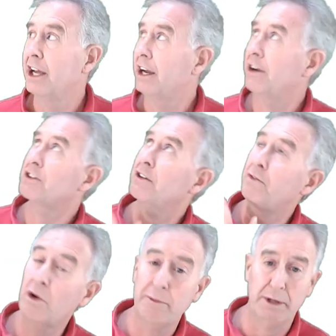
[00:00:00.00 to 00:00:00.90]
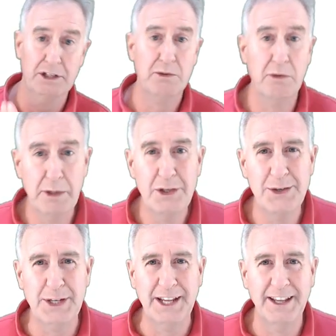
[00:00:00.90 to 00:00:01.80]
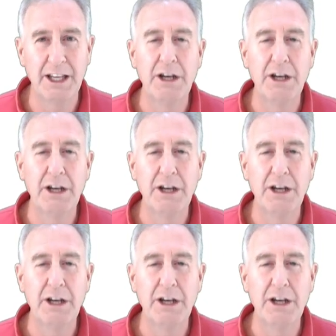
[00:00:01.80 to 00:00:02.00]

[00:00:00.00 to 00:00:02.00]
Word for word: Here's the formulas we've been using.